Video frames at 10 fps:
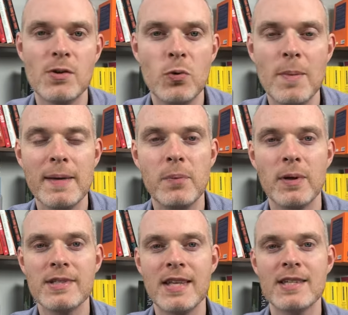All the main
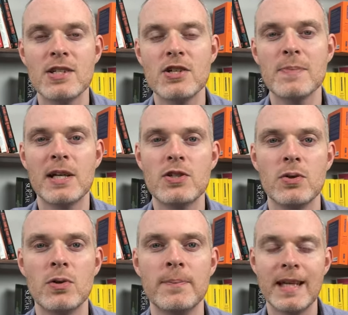points there. So just make
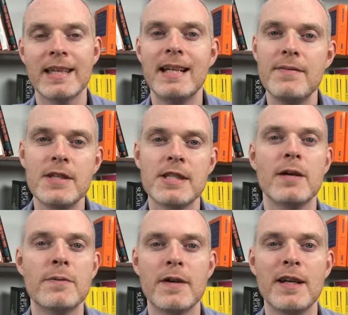sure that you're leaving
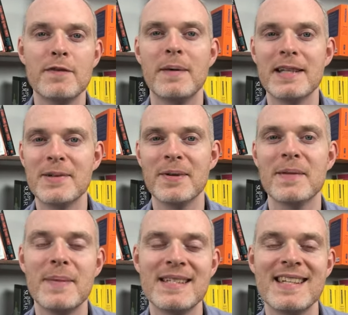yourself enough money to run the
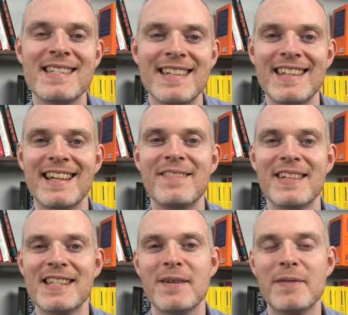business and you're leaving
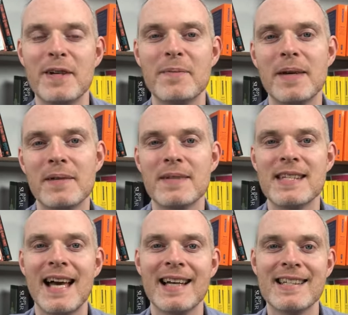yourself enough money for
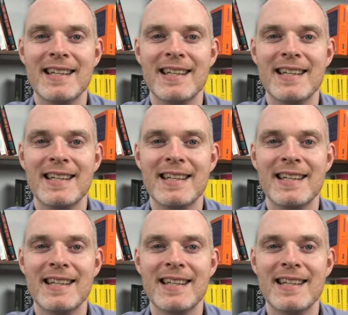tax.